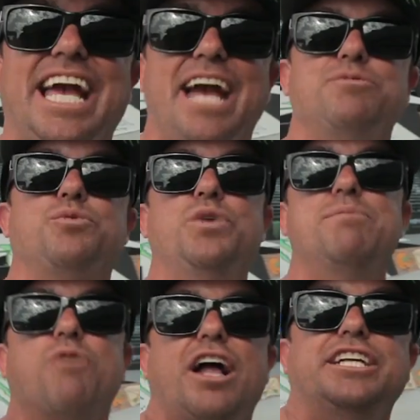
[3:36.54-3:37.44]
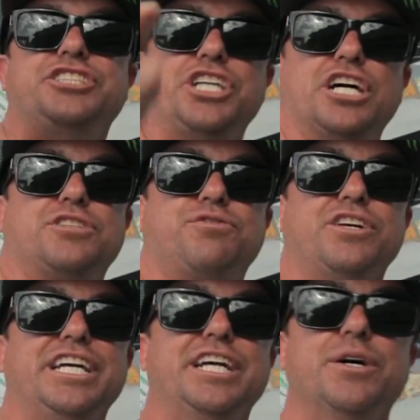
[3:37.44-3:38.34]
Games, we brought it just for
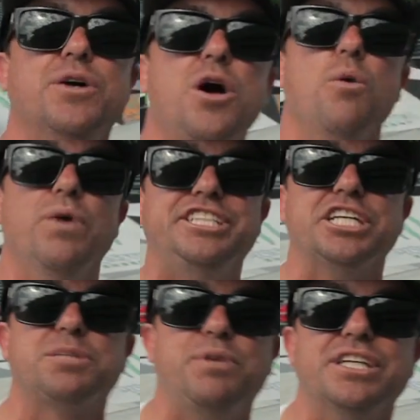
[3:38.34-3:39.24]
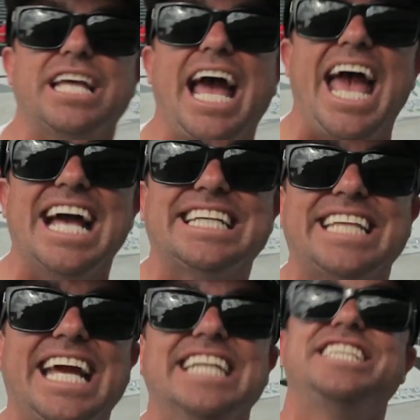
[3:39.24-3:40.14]
you. We just put the X
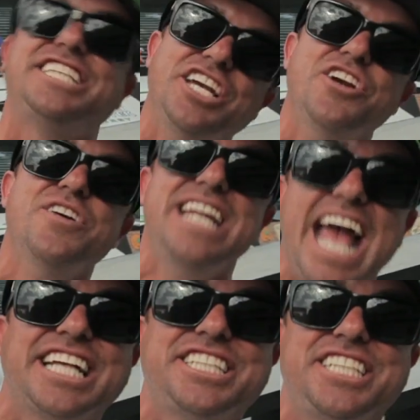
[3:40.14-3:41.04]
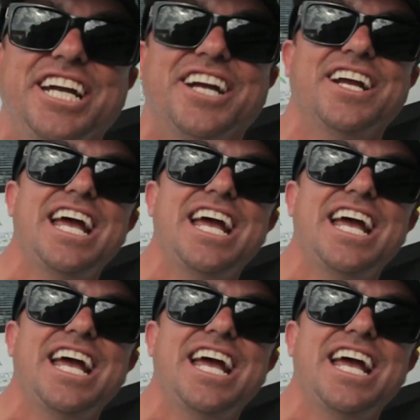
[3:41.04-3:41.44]
and see you next year